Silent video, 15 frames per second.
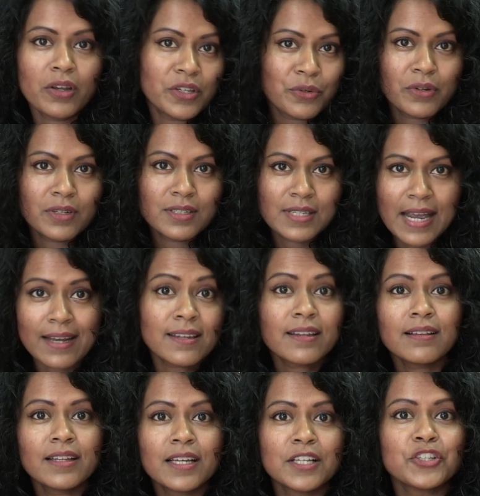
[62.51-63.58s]
You could
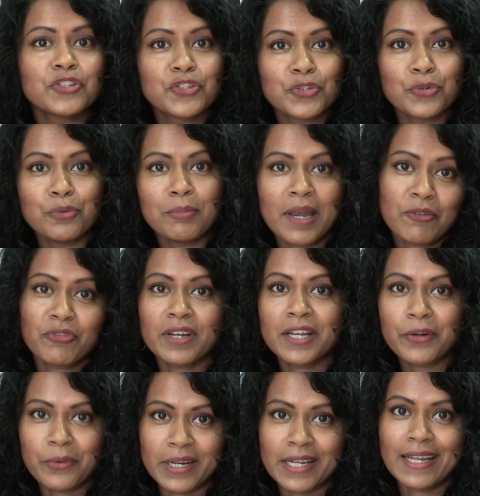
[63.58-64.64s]
technically consume every
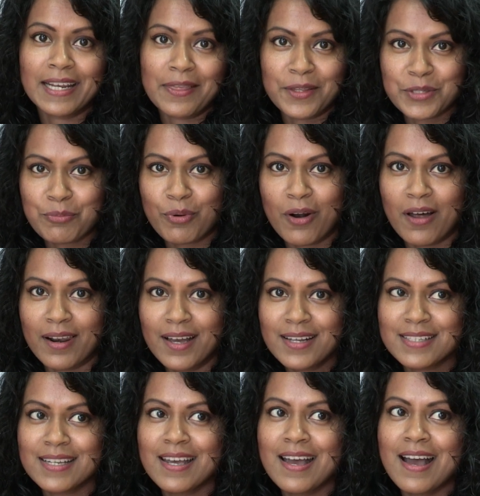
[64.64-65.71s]
ingredient in this
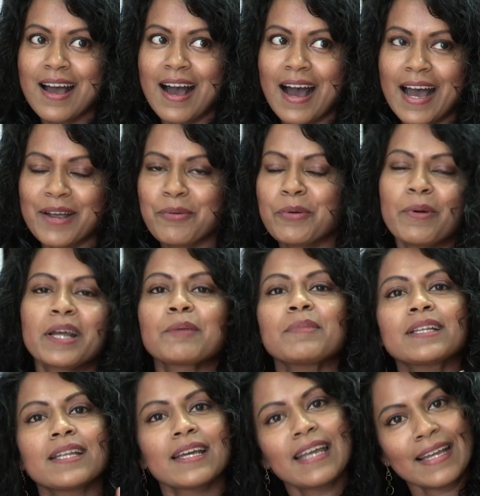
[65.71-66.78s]
product. I would
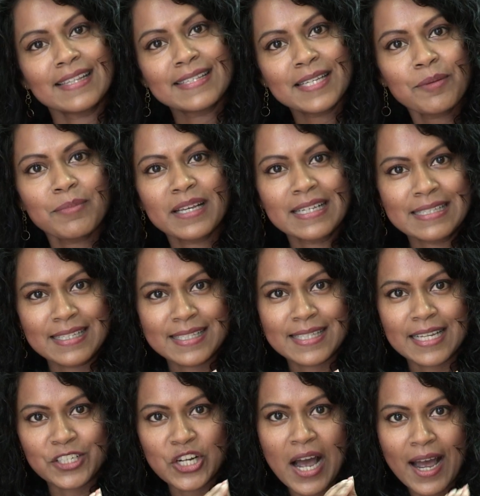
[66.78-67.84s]
recommend against it because it's
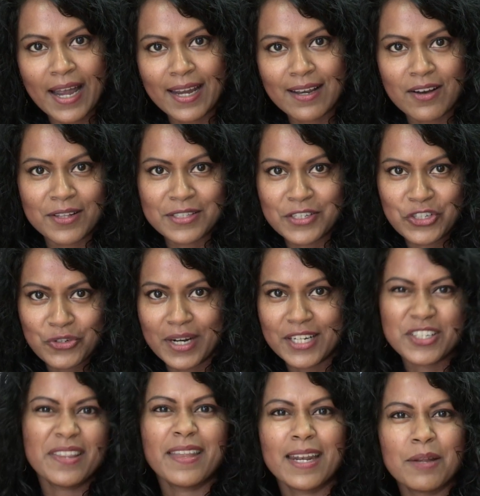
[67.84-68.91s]
such high
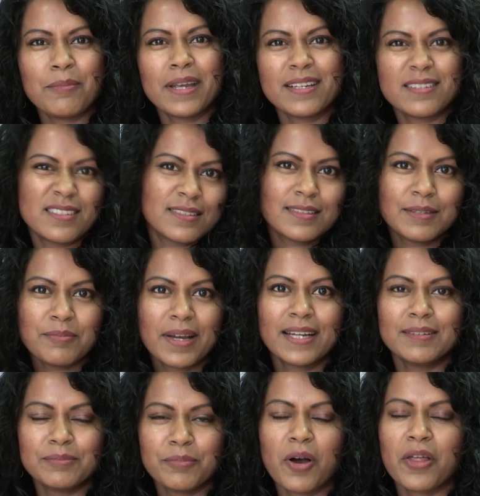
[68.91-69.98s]
concentration that it, may just, it
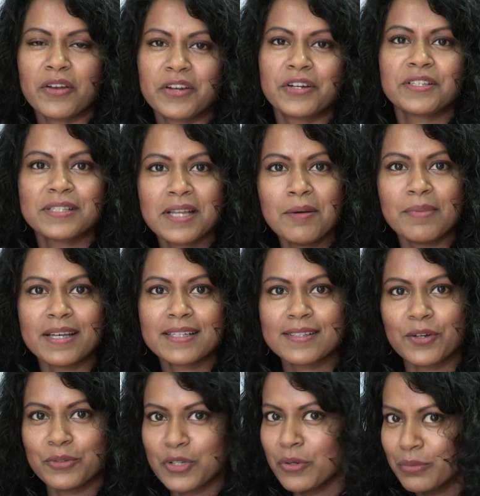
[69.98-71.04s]
might bother your stomach.
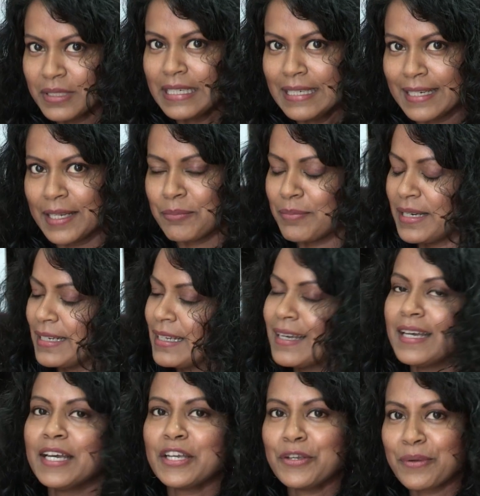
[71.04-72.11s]
So don't eat it, but
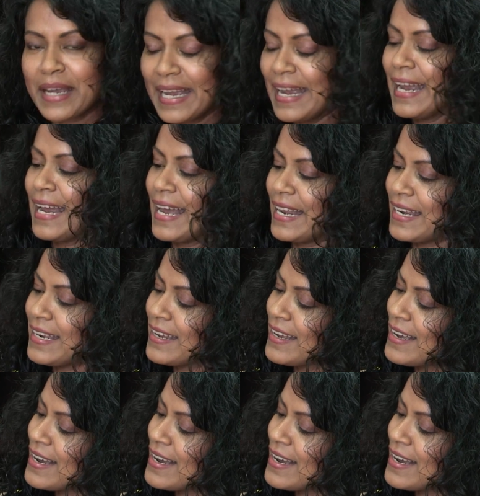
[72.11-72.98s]
you can.